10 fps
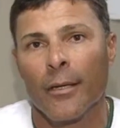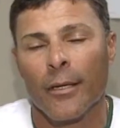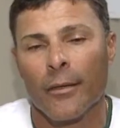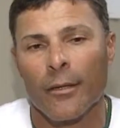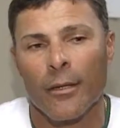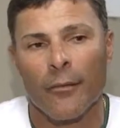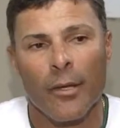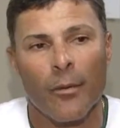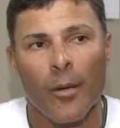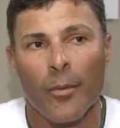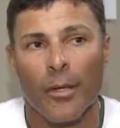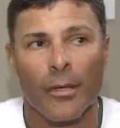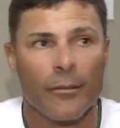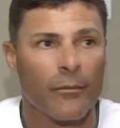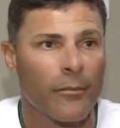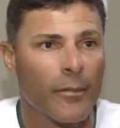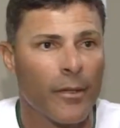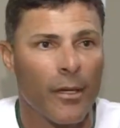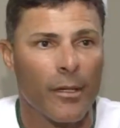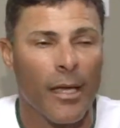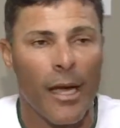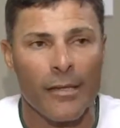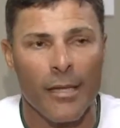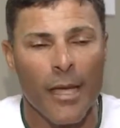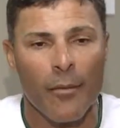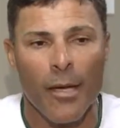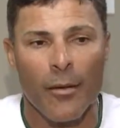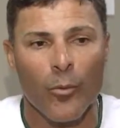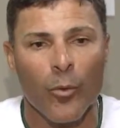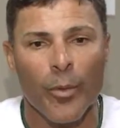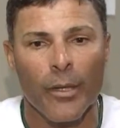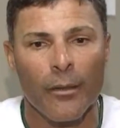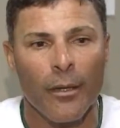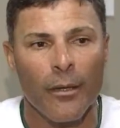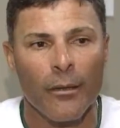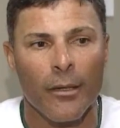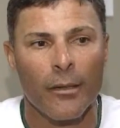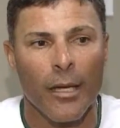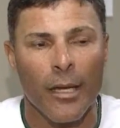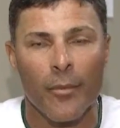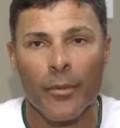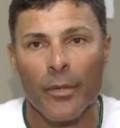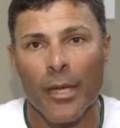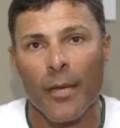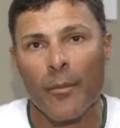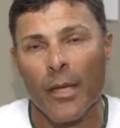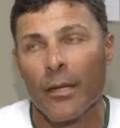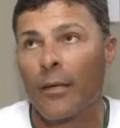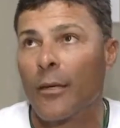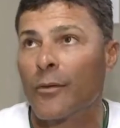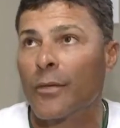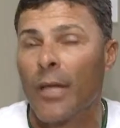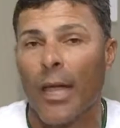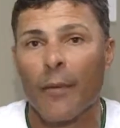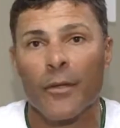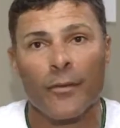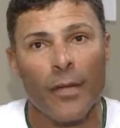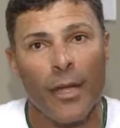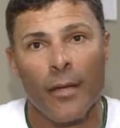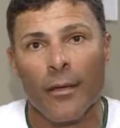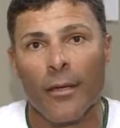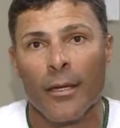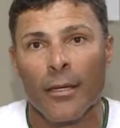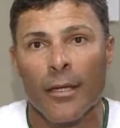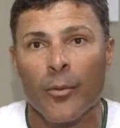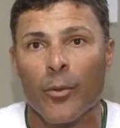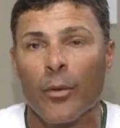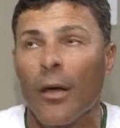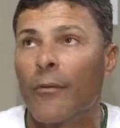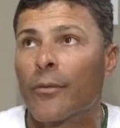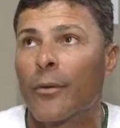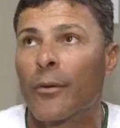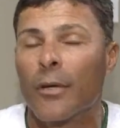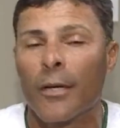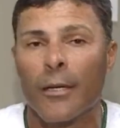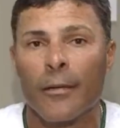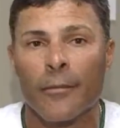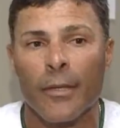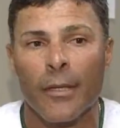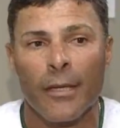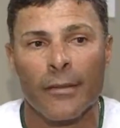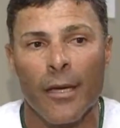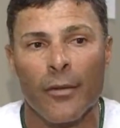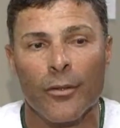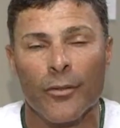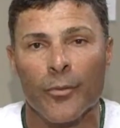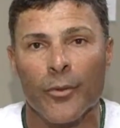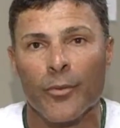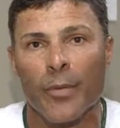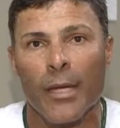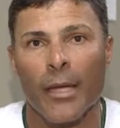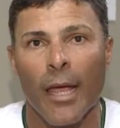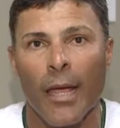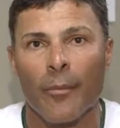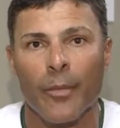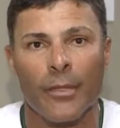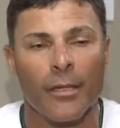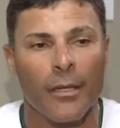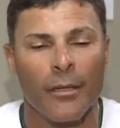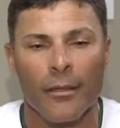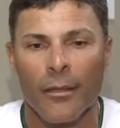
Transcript: You know, they never give up on it. Uh, the guys that came out of the bullpen, they you know they keep they keep them in closing the game today they pull off. So um, and that's how you're supposed to play the game. But uh,